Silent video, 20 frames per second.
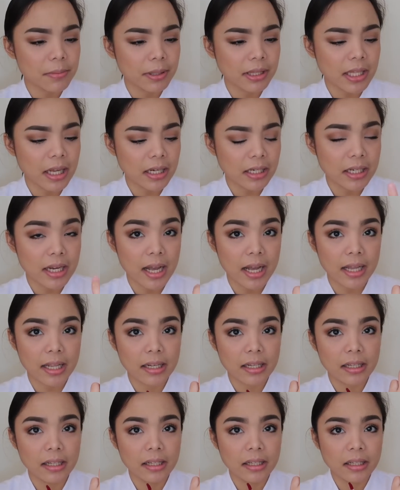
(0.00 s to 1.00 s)
siya
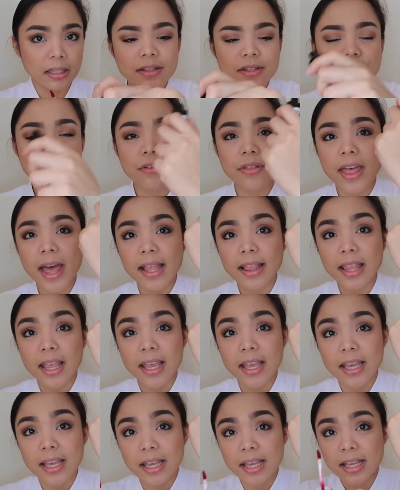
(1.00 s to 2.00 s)
matanggal. So that
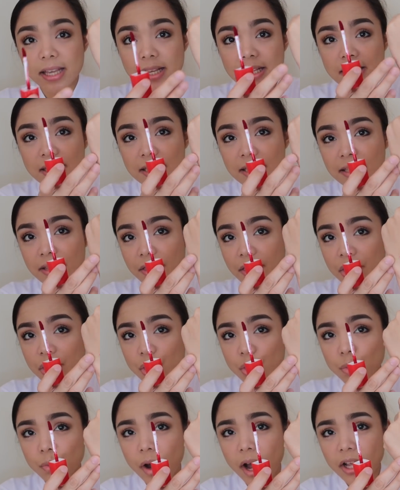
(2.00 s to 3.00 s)
is the
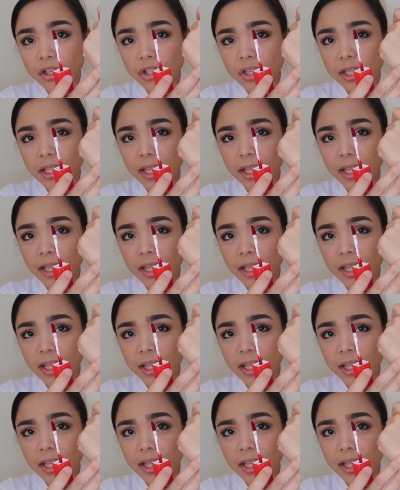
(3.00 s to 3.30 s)
swatch.